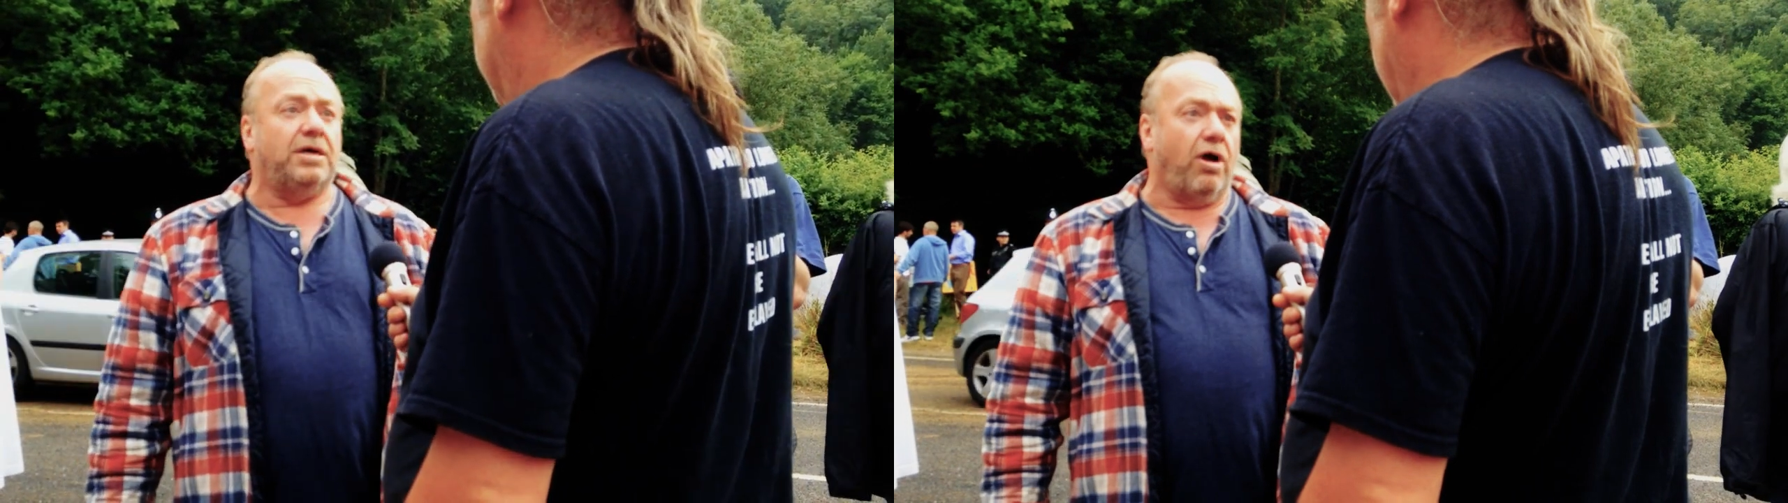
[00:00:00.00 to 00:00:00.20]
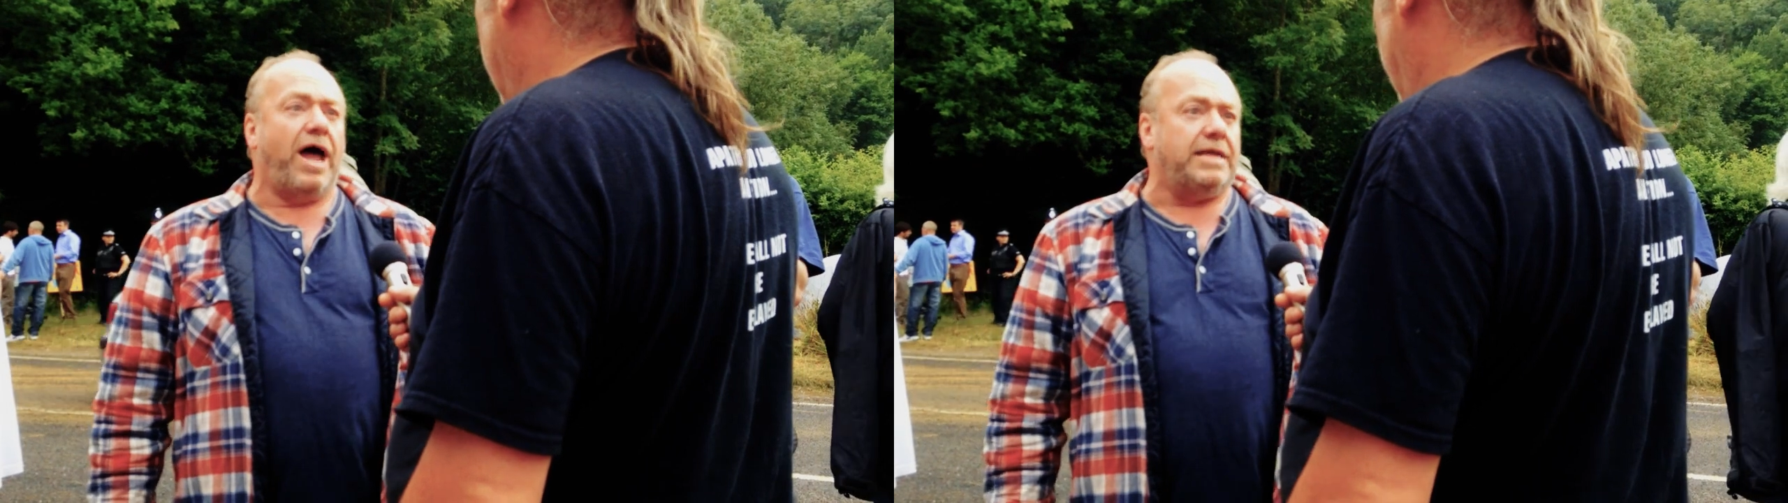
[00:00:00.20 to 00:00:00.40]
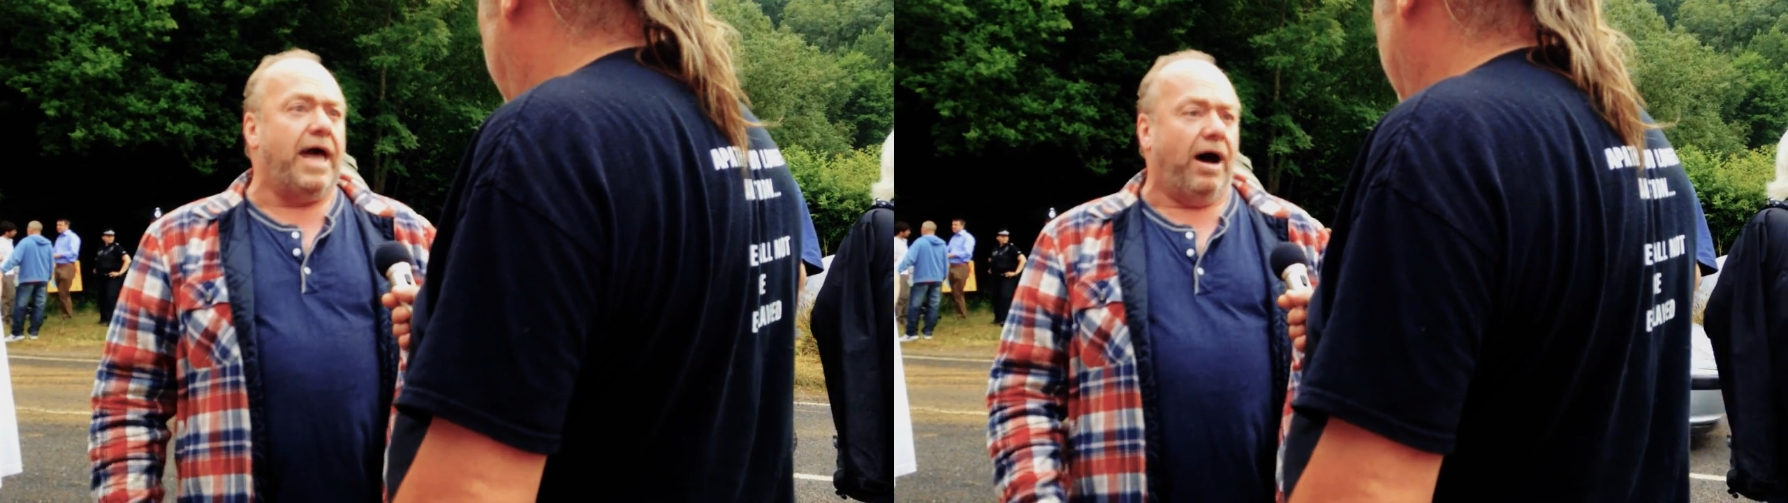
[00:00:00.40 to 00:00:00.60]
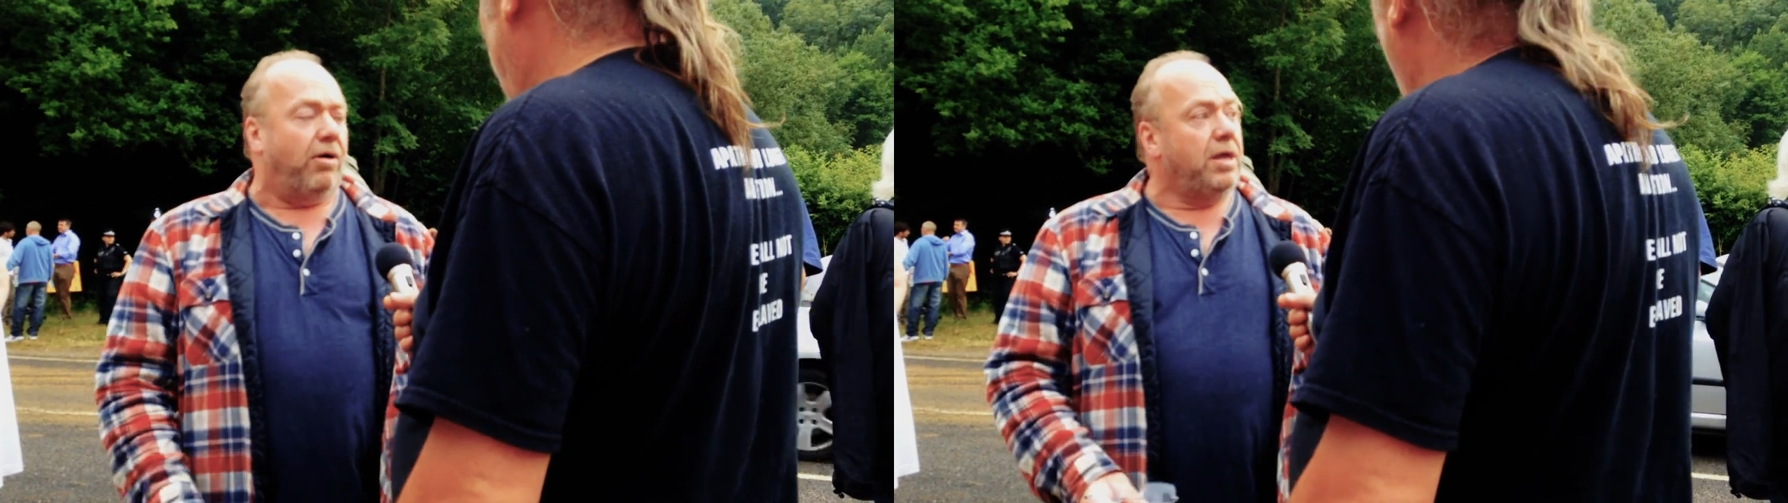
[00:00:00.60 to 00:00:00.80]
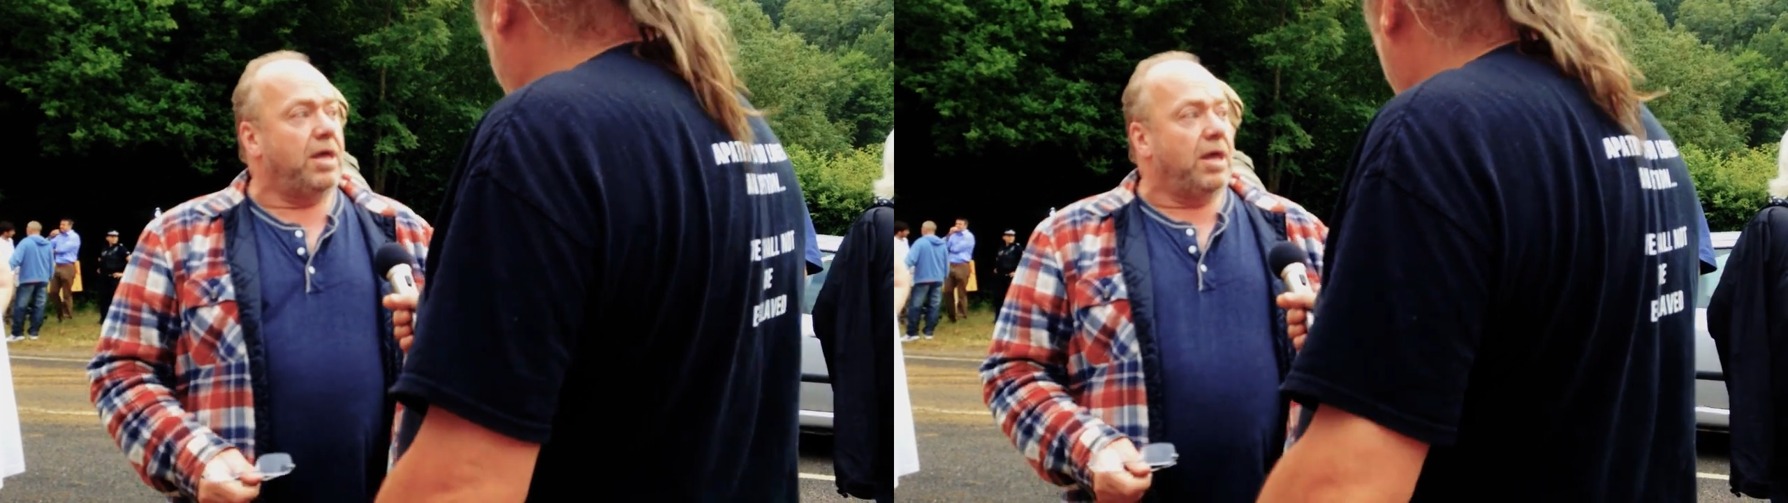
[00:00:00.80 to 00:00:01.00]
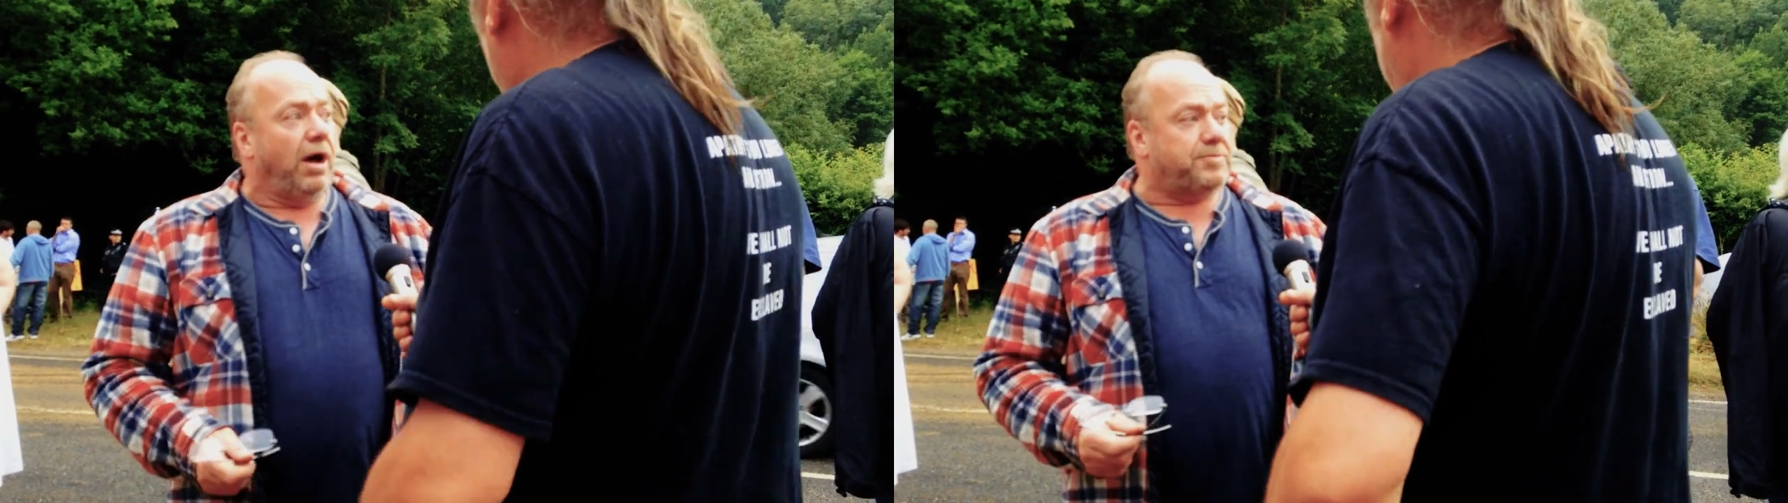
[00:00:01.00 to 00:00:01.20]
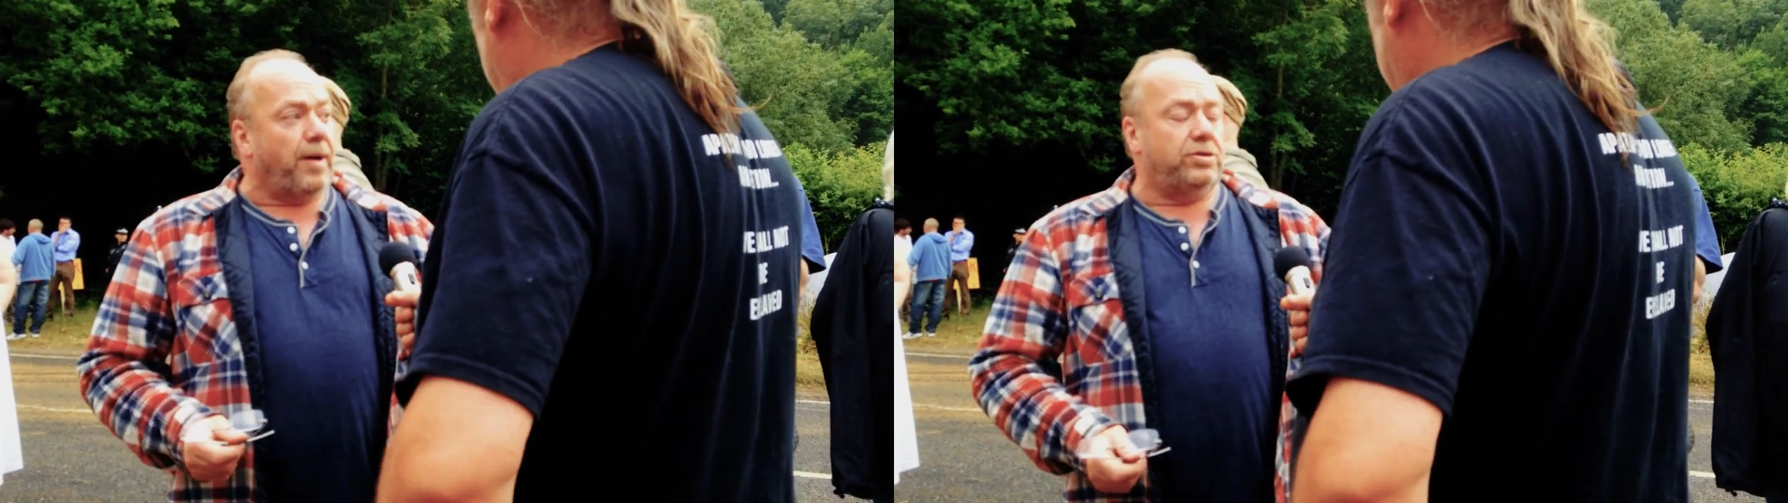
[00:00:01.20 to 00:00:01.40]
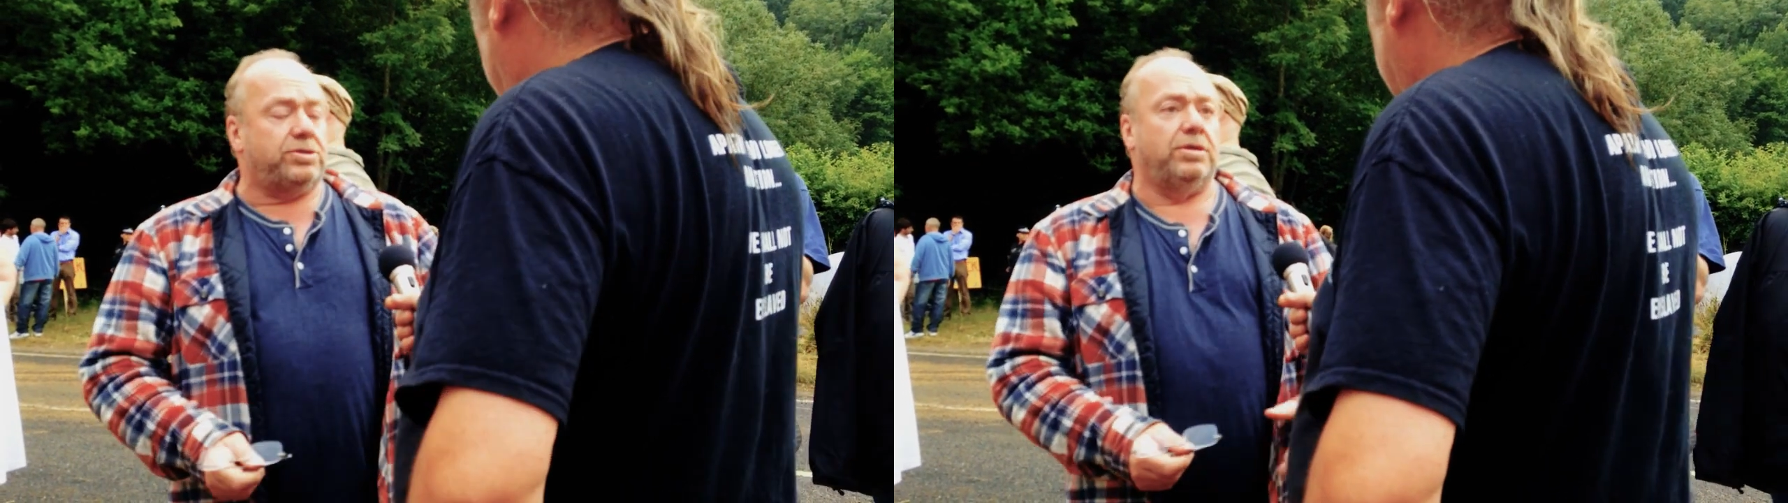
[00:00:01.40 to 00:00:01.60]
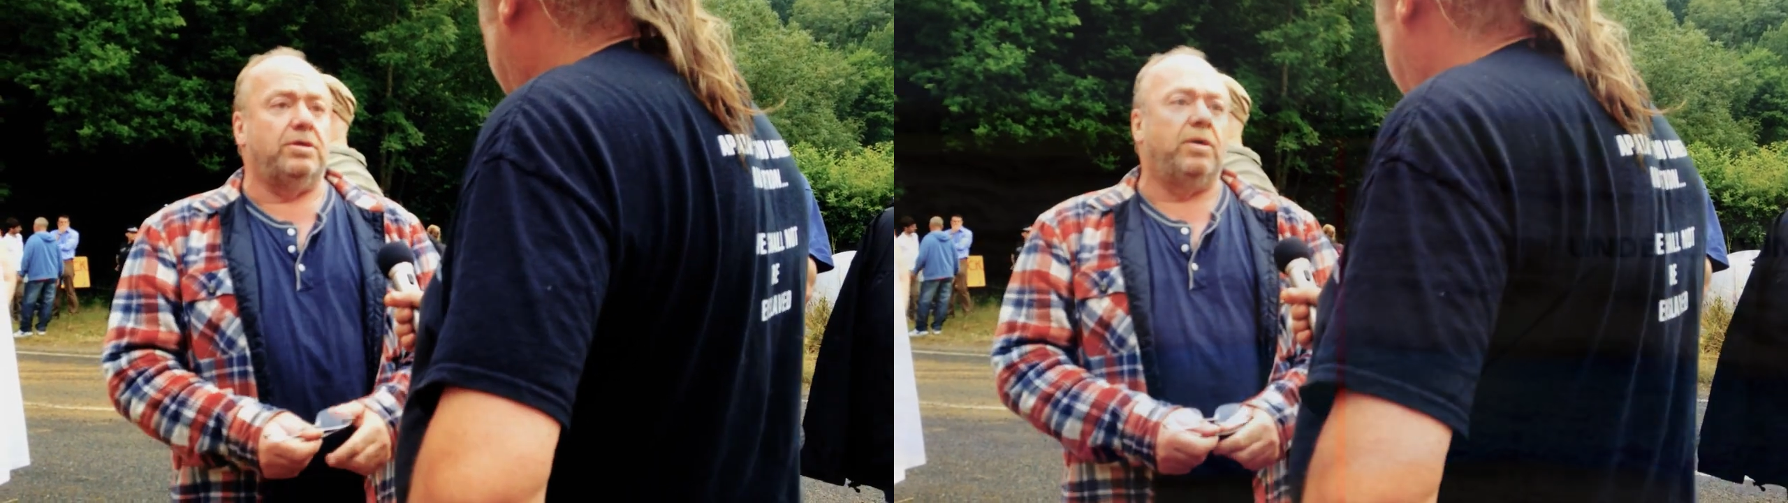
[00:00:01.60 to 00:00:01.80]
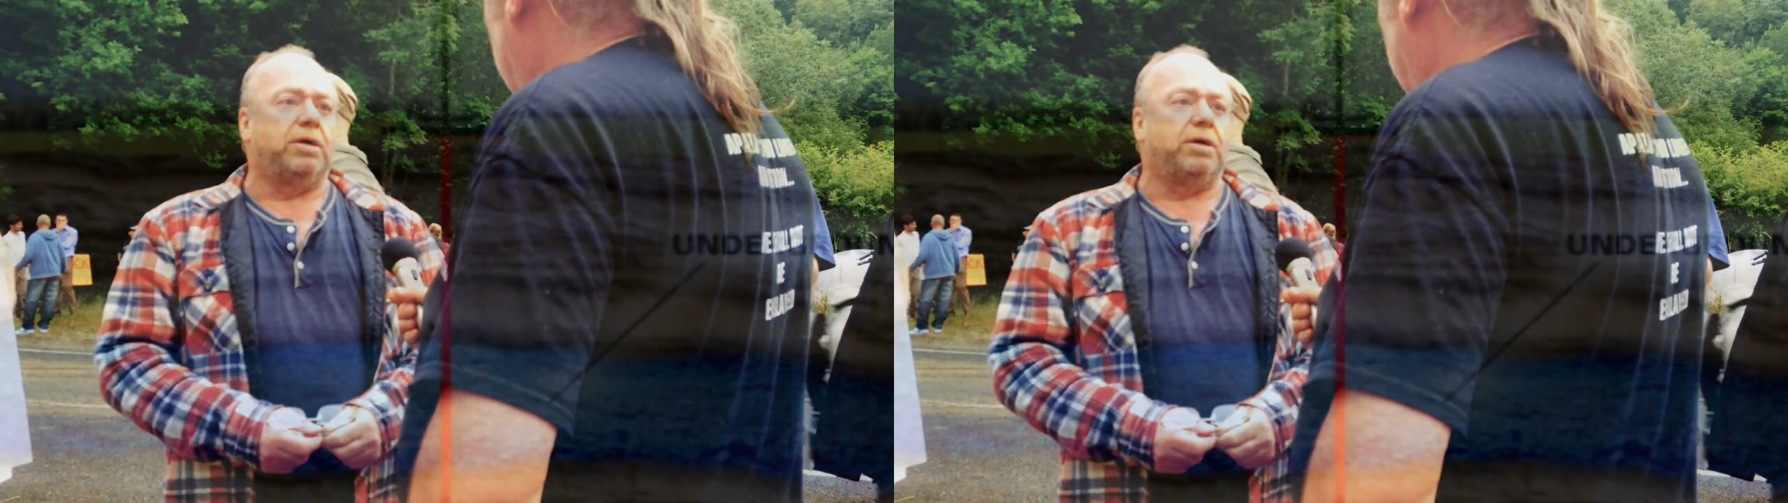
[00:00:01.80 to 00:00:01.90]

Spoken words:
right now. I spoke to a